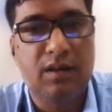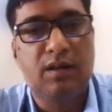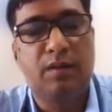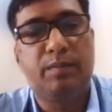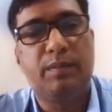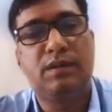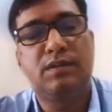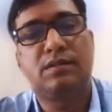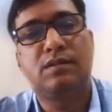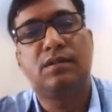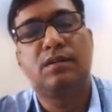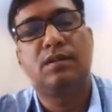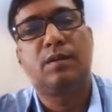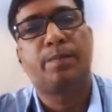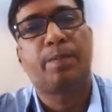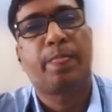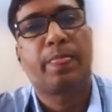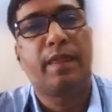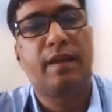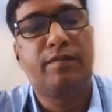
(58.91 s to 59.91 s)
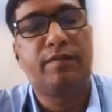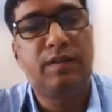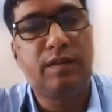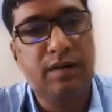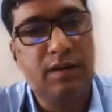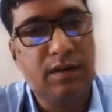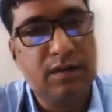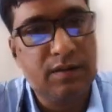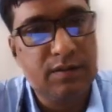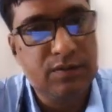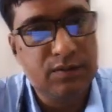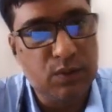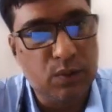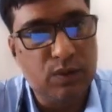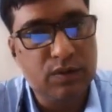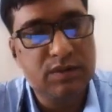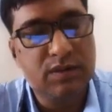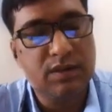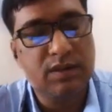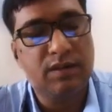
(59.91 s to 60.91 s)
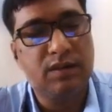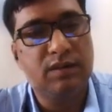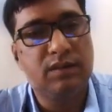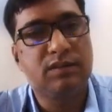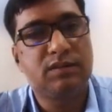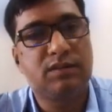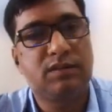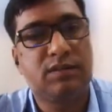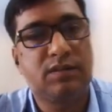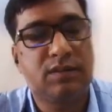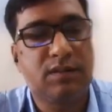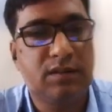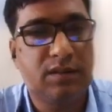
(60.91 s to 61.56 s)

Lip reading: Means if the source is